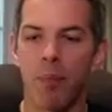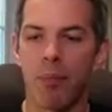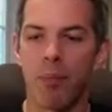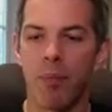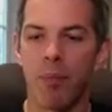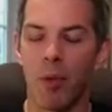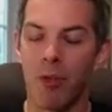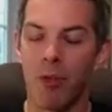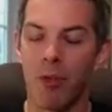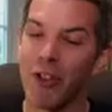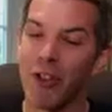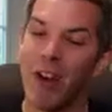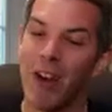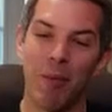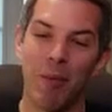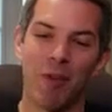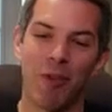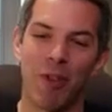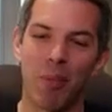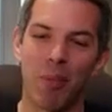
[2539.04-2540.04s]

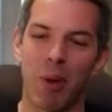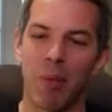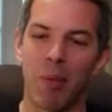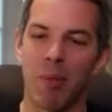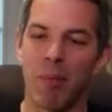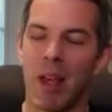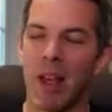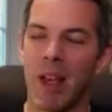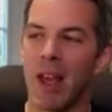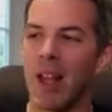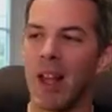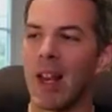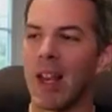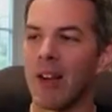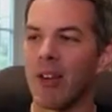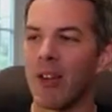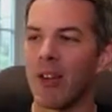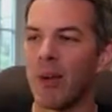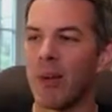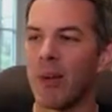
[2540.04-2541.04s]
Simon's just put a
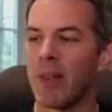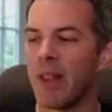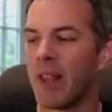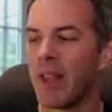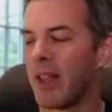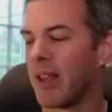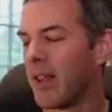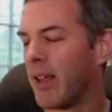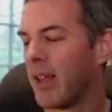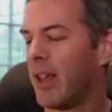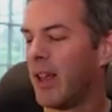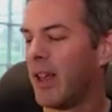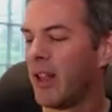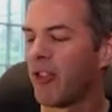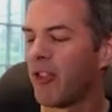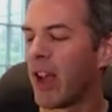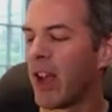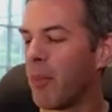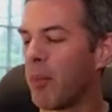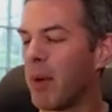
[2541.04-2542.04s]
link to in the
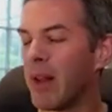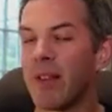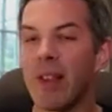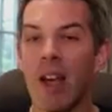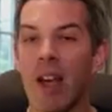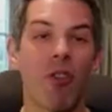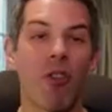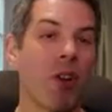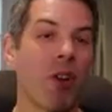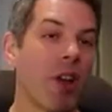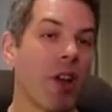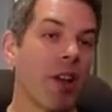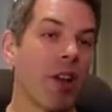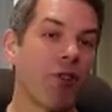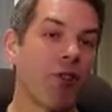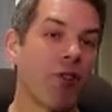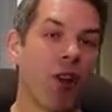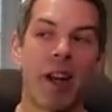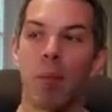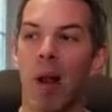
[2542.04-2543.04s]
chat, but it's our online
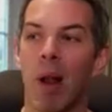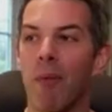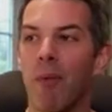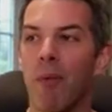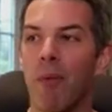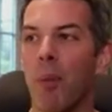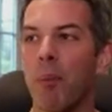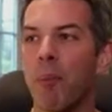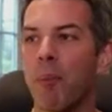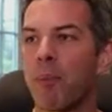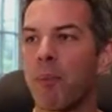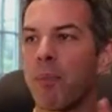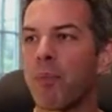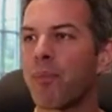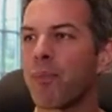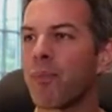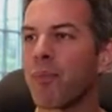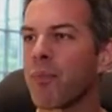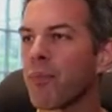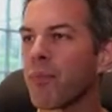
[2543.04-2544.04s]
training platform.
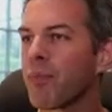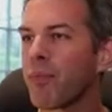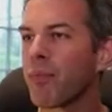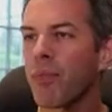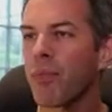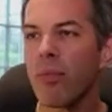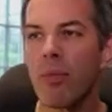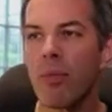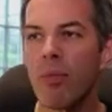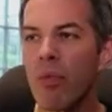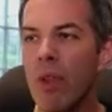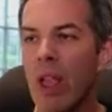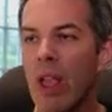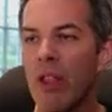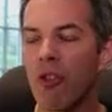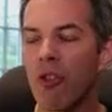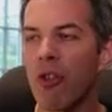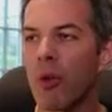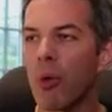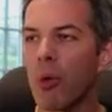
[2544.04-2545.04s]

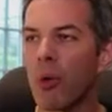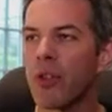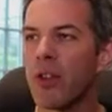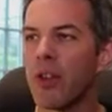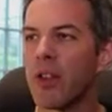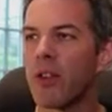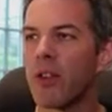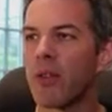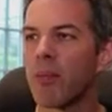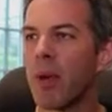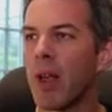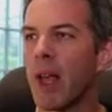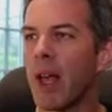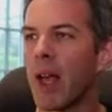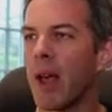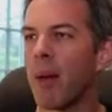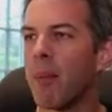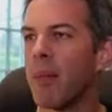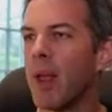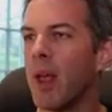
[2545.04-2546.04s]
There are courses
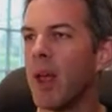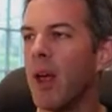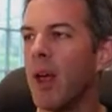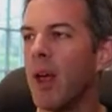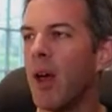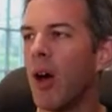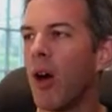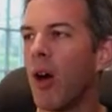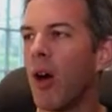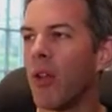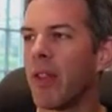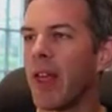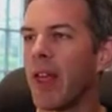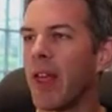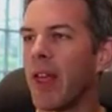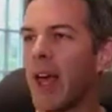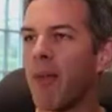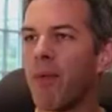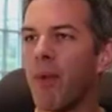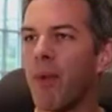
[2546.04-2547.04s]
on
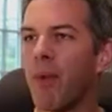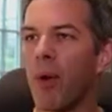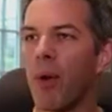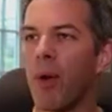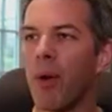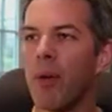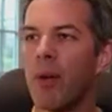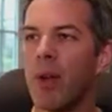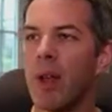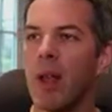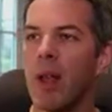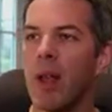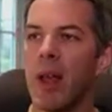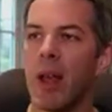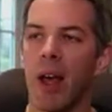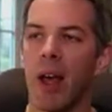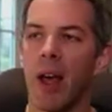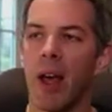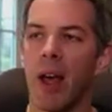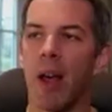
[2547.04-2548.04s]
there for
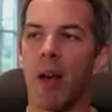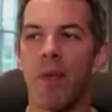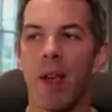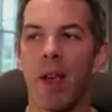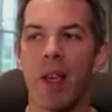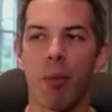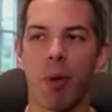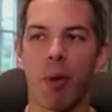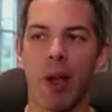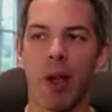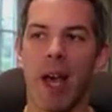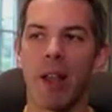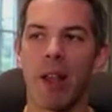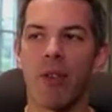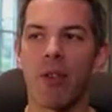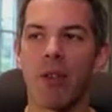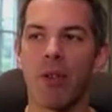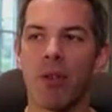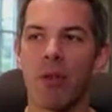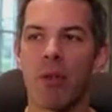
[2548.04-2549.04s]
Facebook
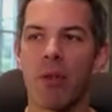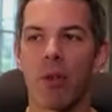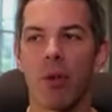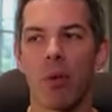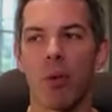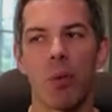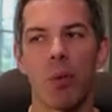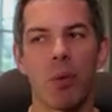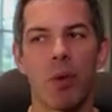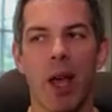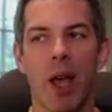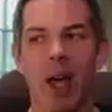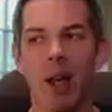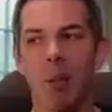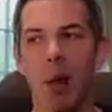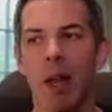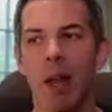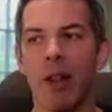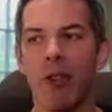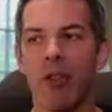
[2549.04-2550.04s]
ads, Google Tag
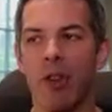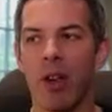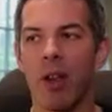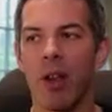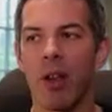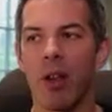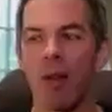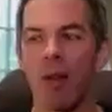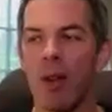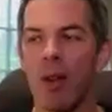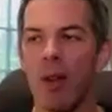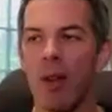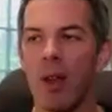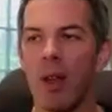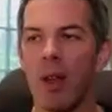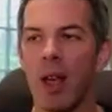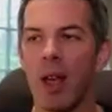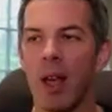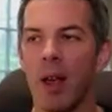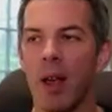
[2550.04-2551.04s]
Manager,
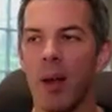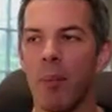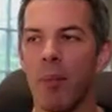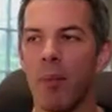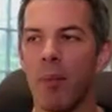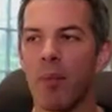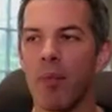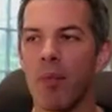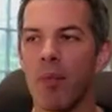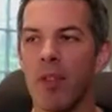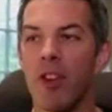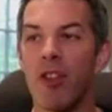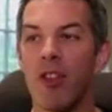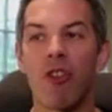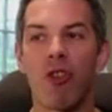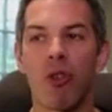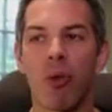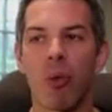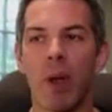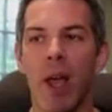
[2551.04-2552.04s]
the
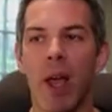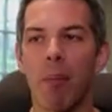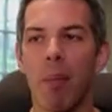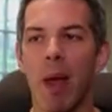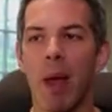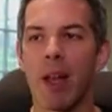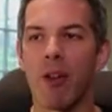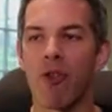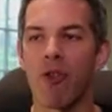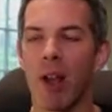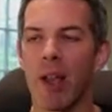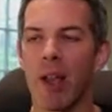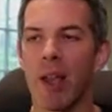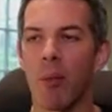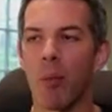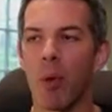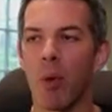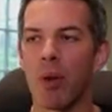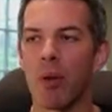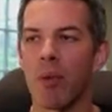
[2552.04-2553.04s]
digital campaign
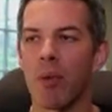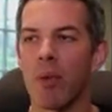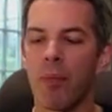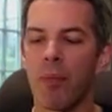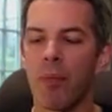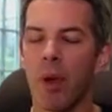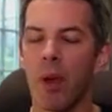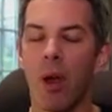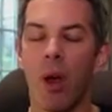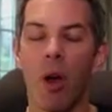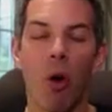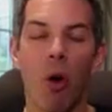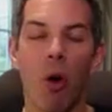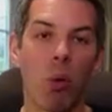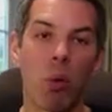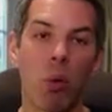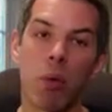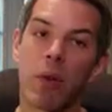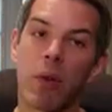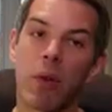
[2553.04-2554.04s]
tracking one,
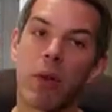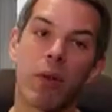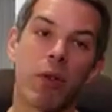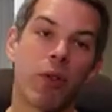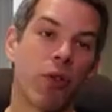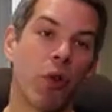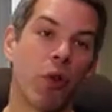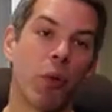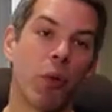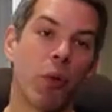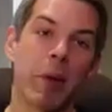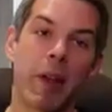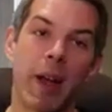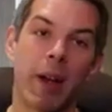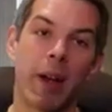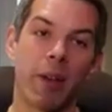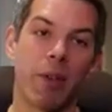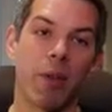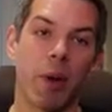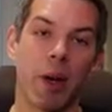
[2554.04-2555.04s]
all super
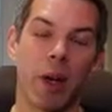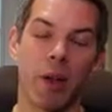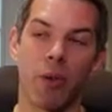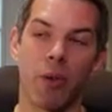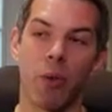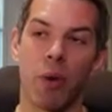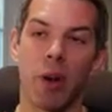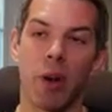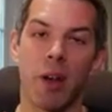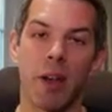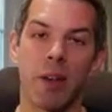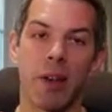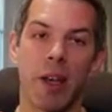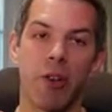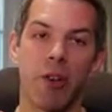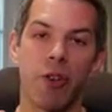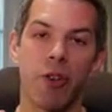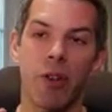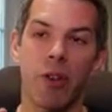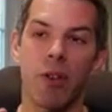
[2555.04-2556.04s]
tailored to arts
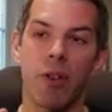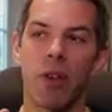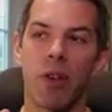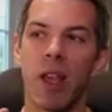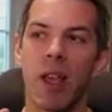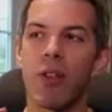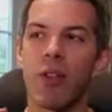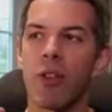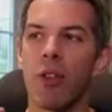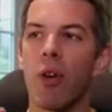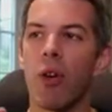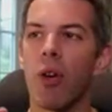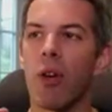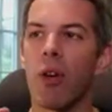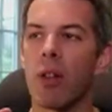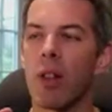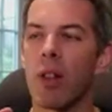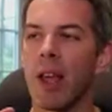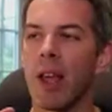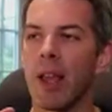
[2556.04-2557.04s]
organizations. It's not
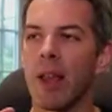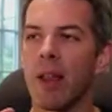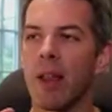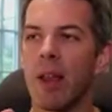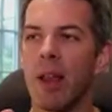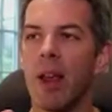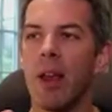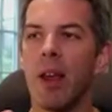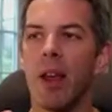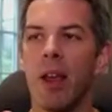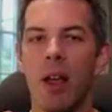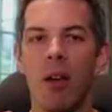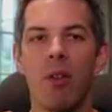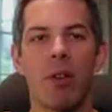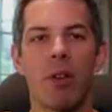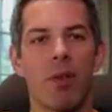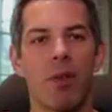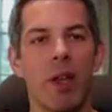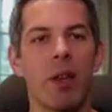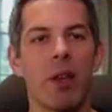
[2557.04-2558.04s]
like, here
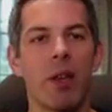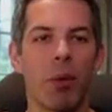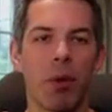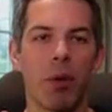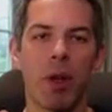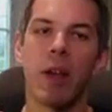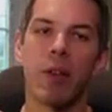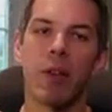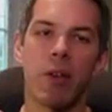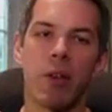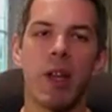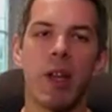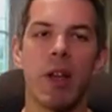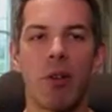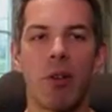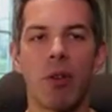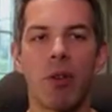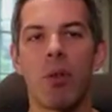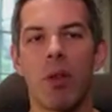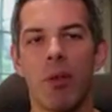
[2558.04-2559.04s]
is Facebook ads and here
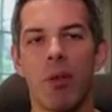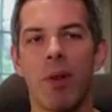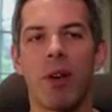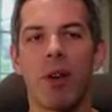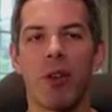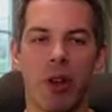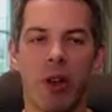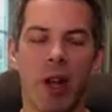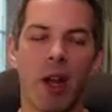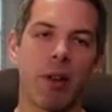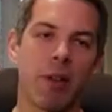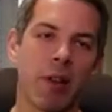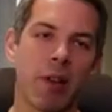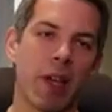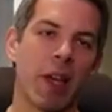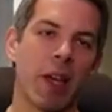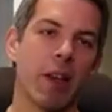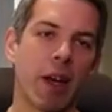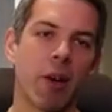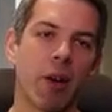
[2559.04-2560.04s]
is all the
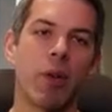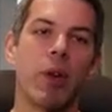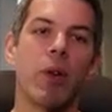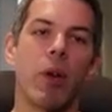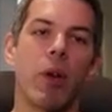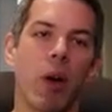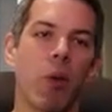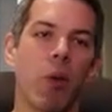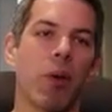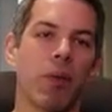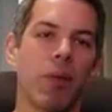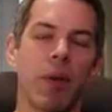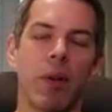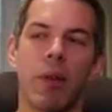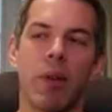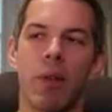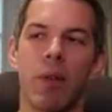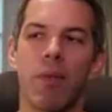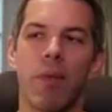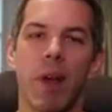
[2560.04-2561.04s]
functionality. Now you go off
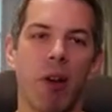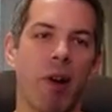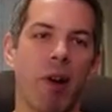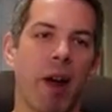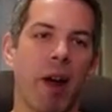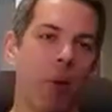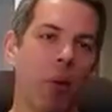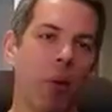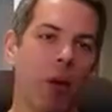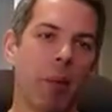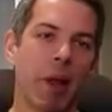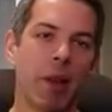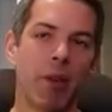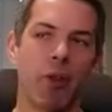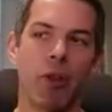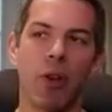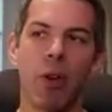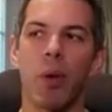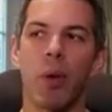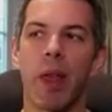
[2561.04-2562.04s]
and figure out what you're meant to
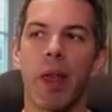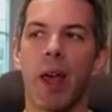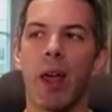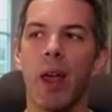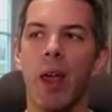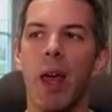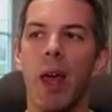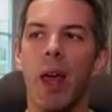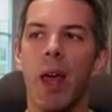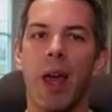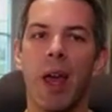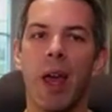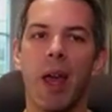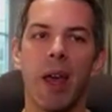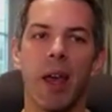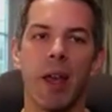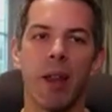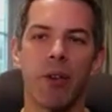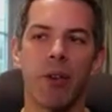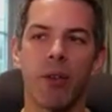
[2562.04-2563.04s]
do with it.
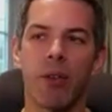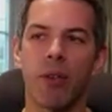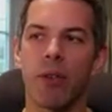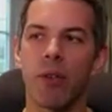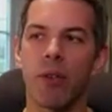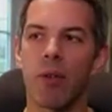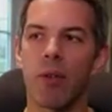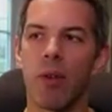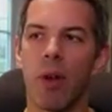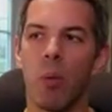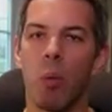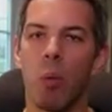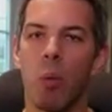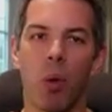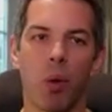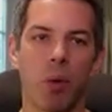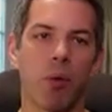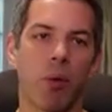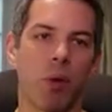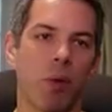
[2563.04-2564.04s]
It's a
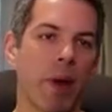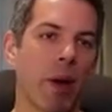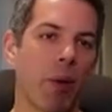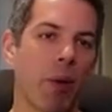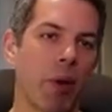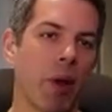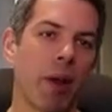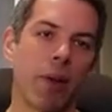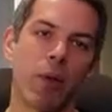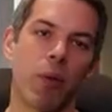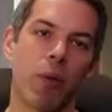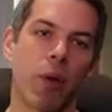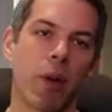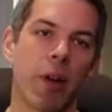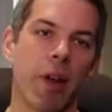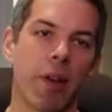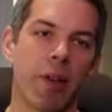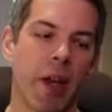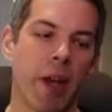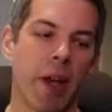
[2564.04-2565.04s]
walkthrough of how an arts
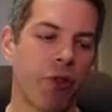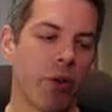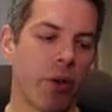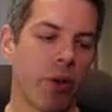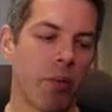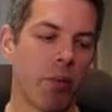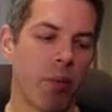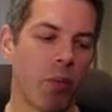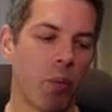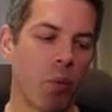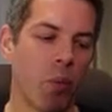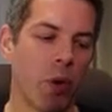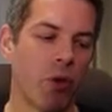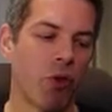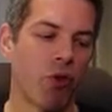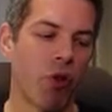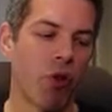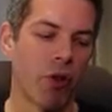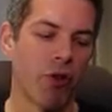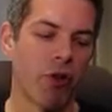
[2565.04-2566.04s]
organization would
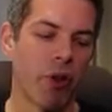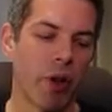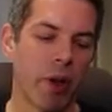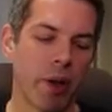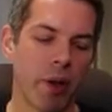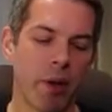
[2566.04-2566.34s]
structure